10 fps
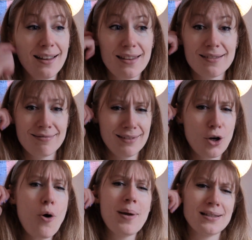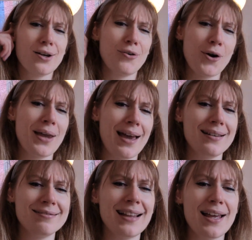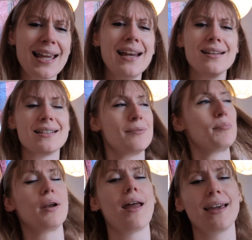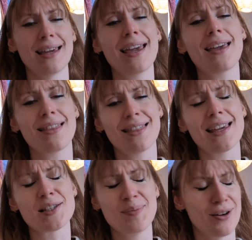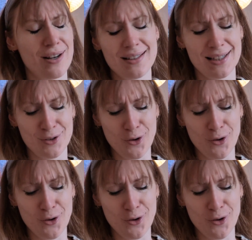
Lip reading: The comments are okay. They're innocent, but like, the experience is